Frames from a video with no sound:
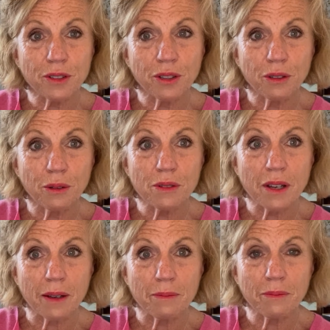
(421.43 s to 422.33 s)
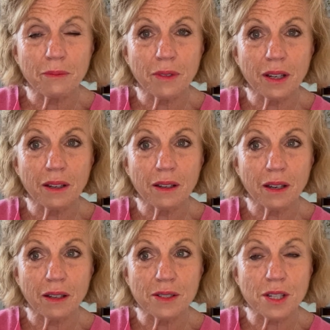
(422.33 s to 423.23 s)
to
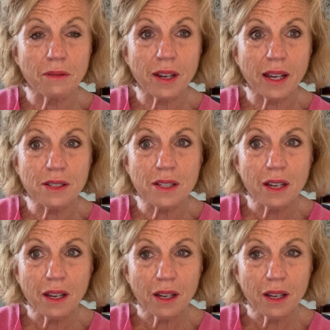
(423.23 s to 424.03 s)
donate